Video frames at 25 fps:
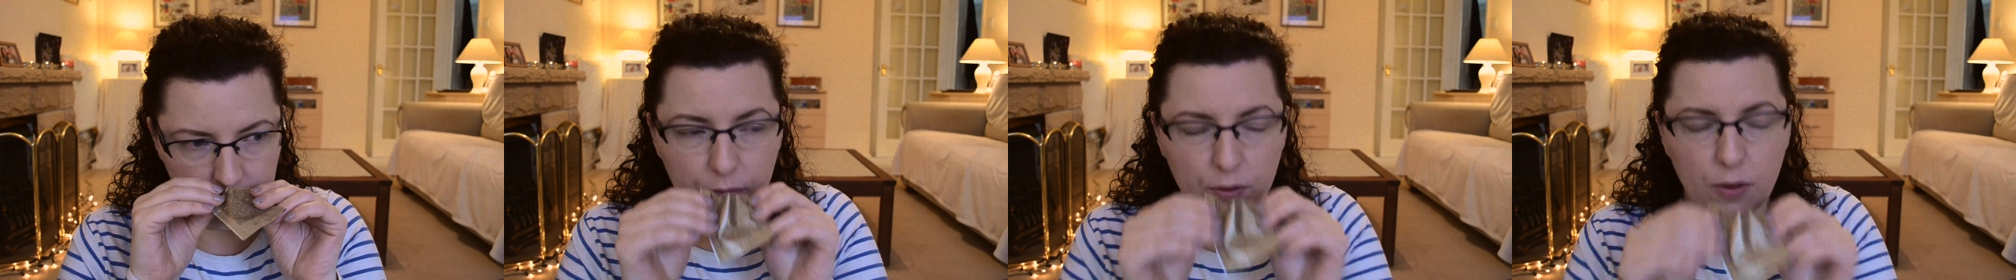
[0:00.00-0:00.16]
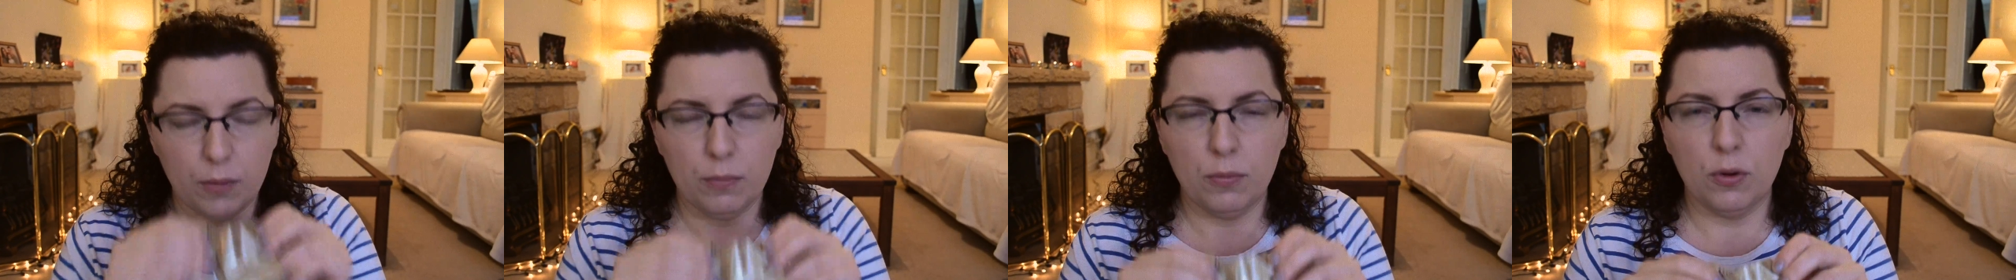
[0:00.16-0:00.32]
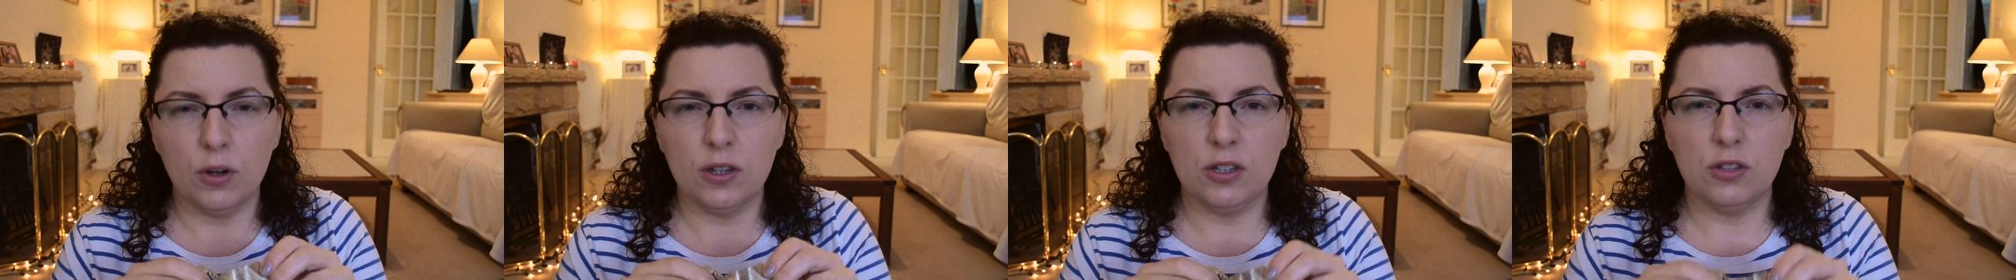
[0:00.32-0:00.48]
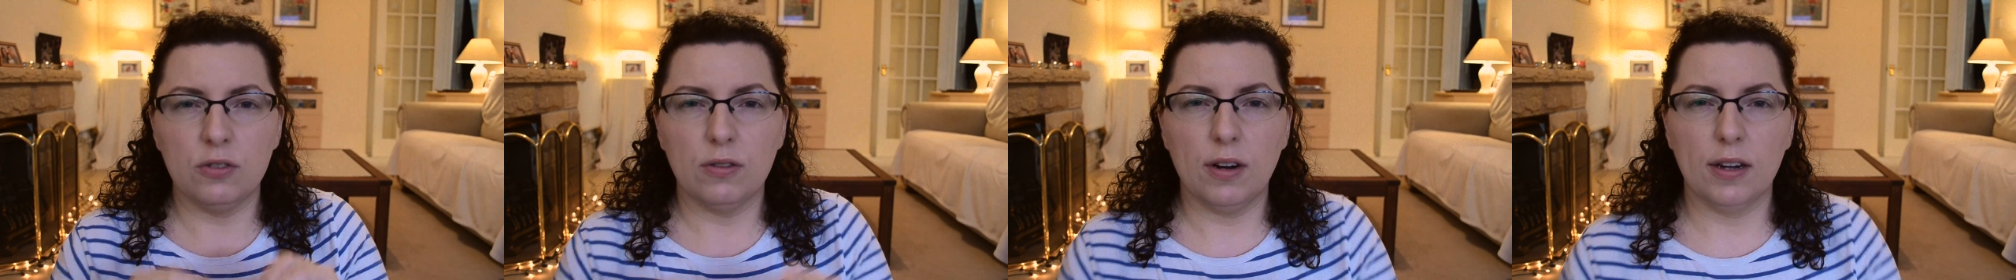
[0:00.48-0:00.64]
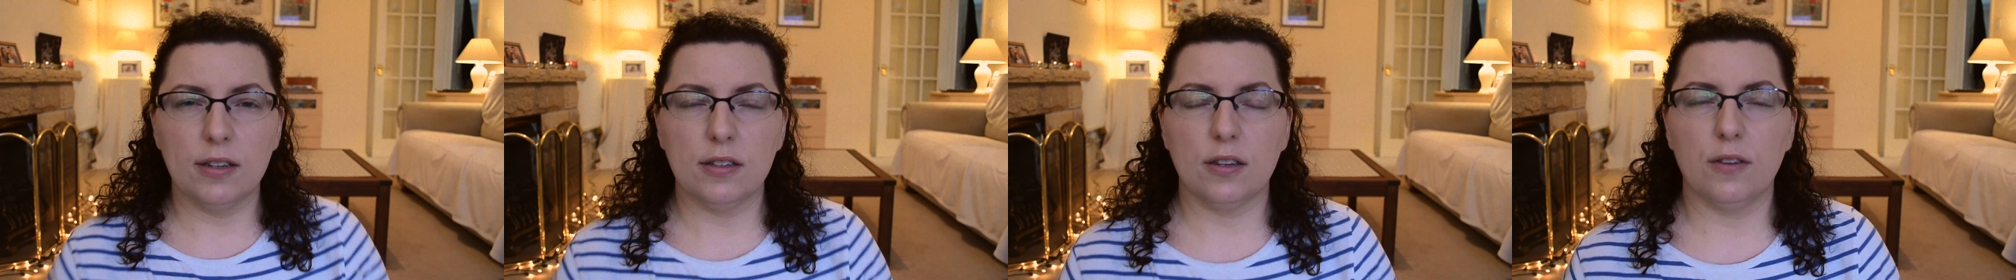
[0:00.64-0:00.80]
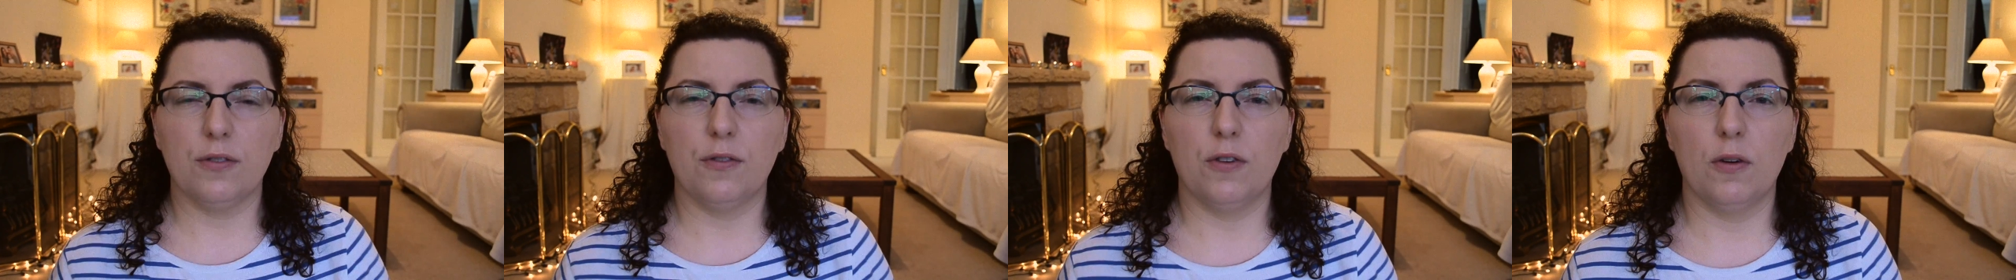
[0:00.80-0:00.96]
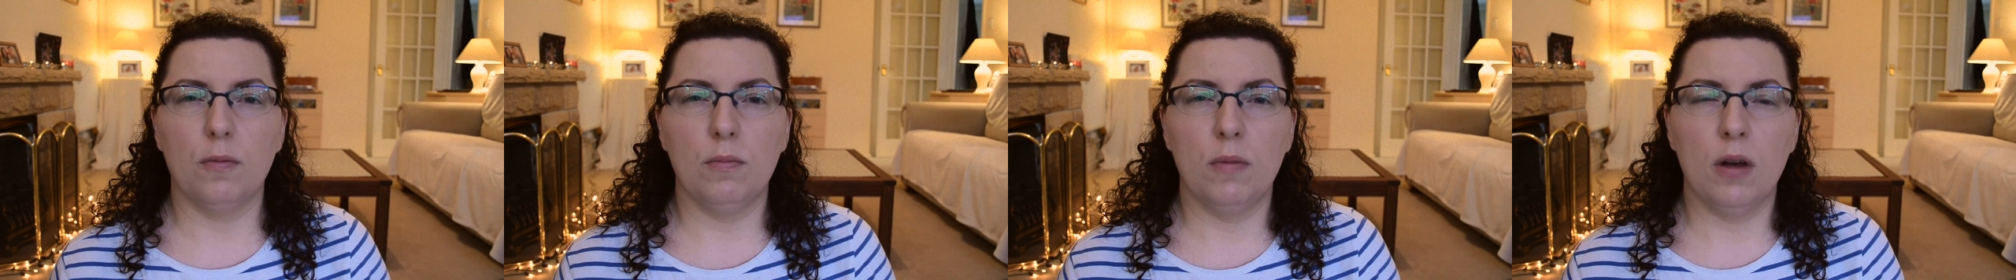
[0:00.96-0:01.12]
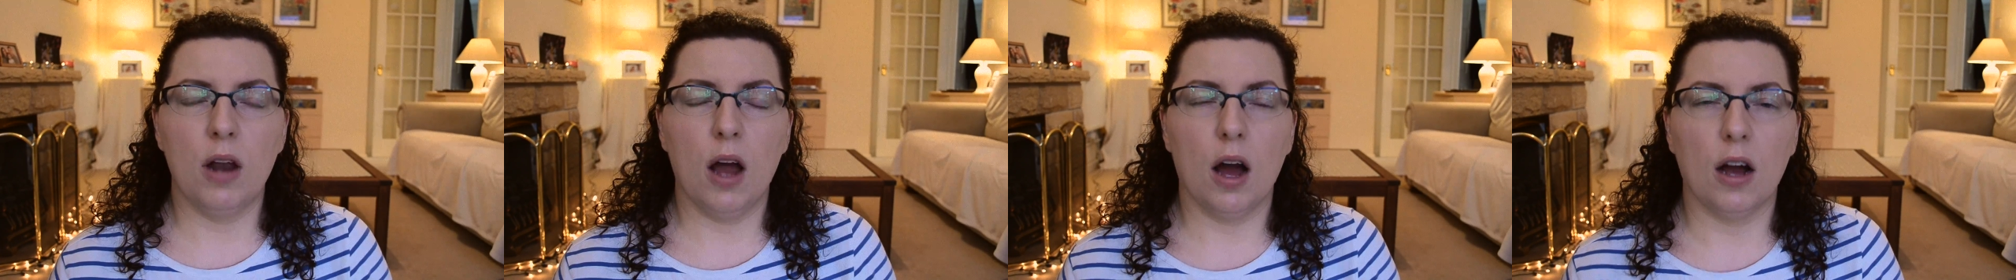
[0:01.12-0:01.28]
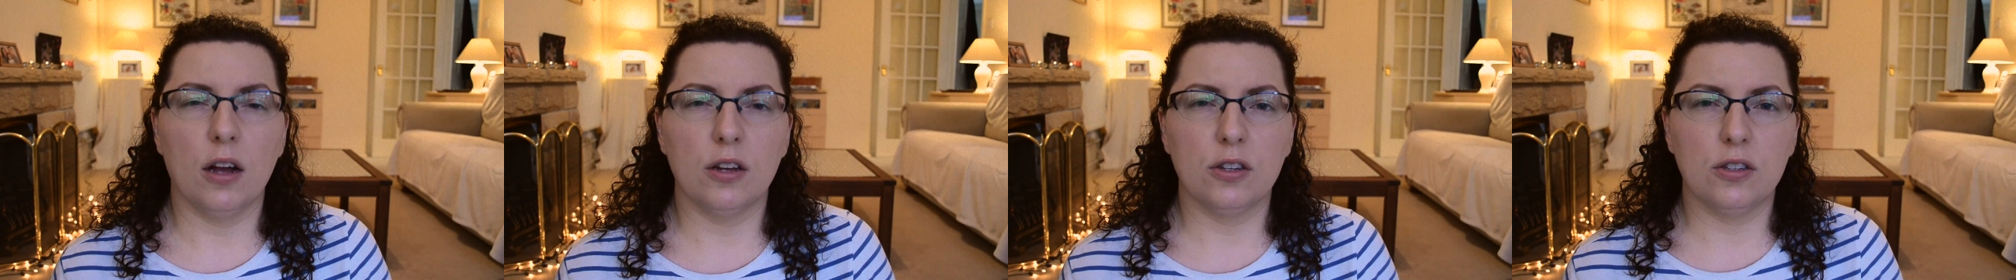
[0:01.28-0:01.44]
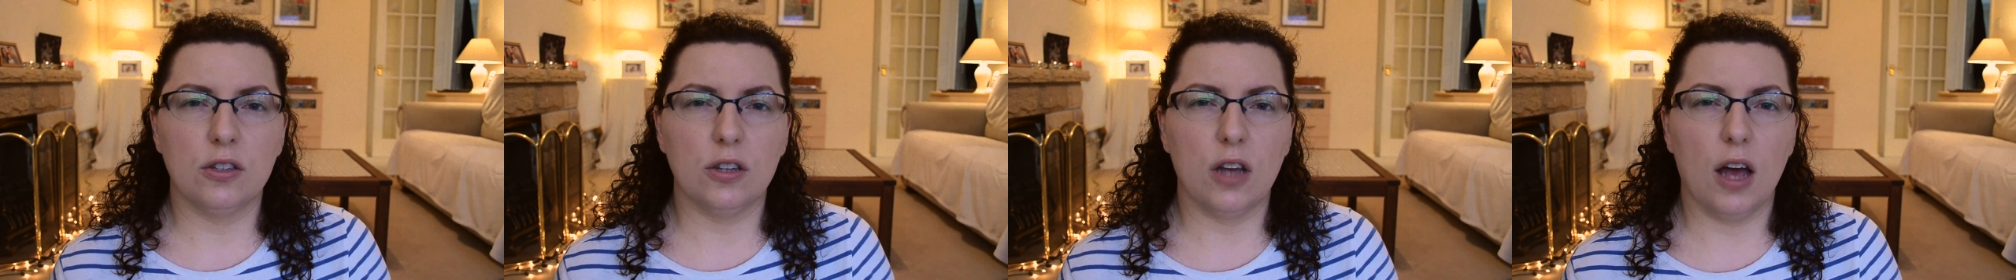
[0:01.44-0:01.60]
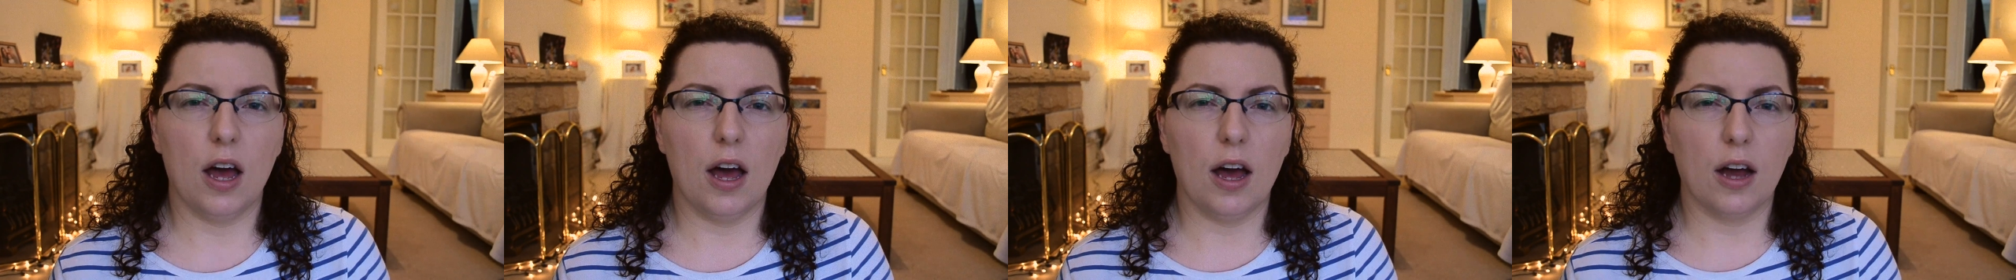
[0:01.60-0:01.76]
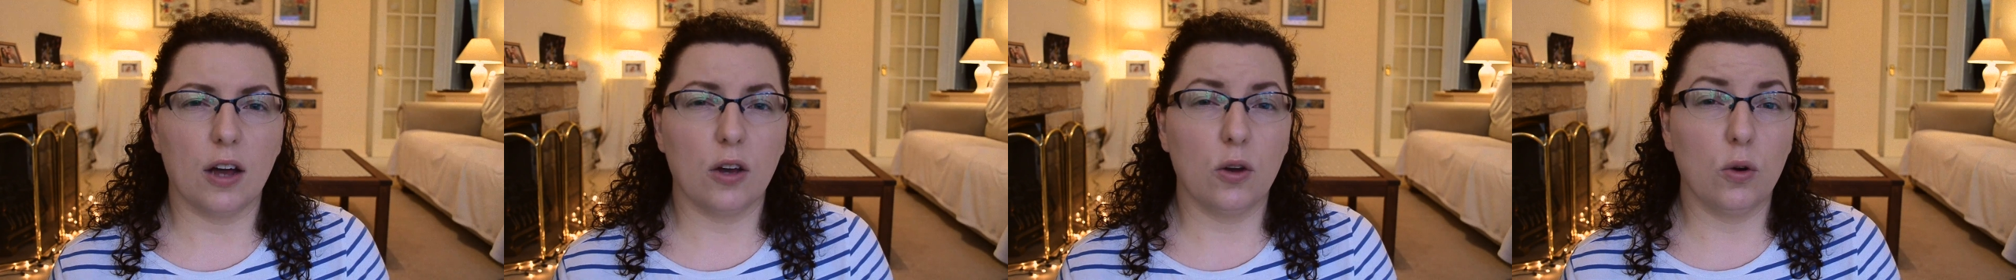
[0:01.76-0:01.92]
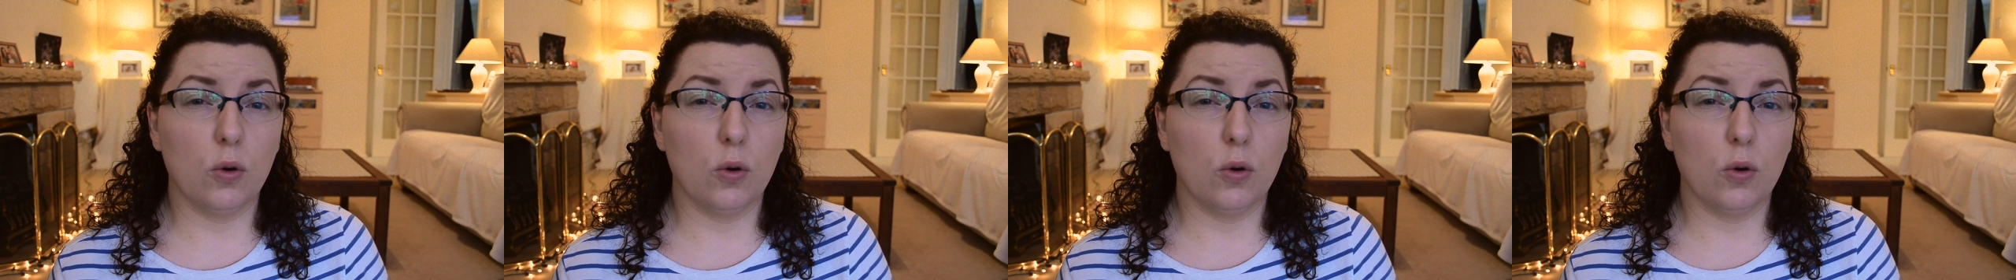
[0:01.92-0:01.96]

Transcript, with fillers: the moisturiser from Lush, uh,